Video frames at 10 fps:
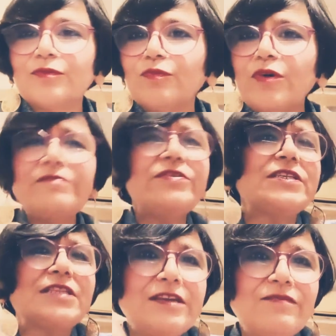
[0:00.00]
whatever
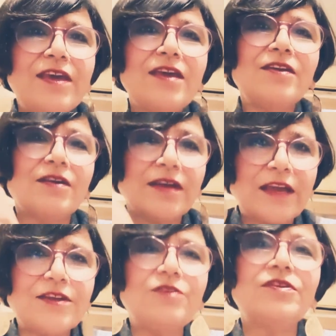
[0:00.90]
is leaving,
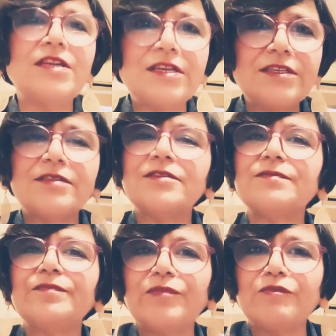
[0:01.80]
getting
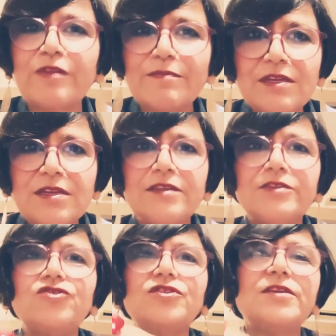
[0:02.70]
released. The feminine
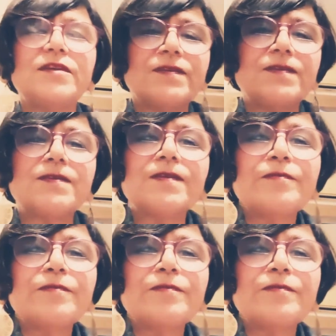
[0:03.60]
energy is